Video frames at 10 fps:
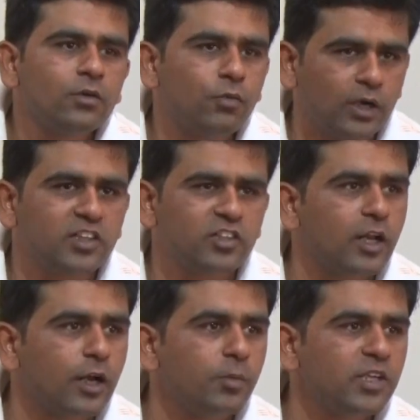For
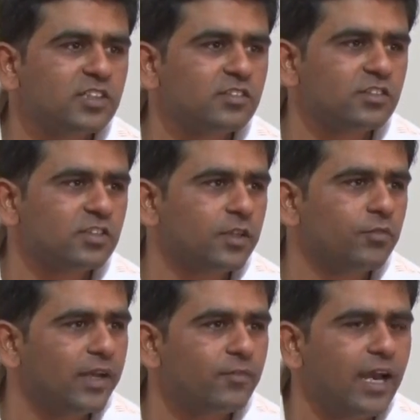digital communication system,
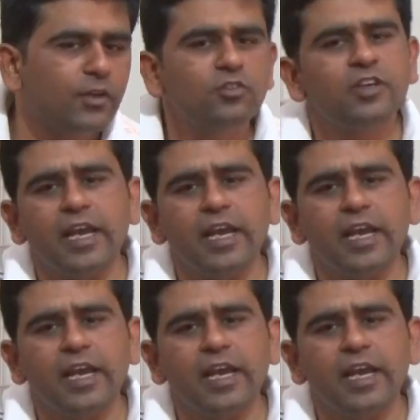where we are using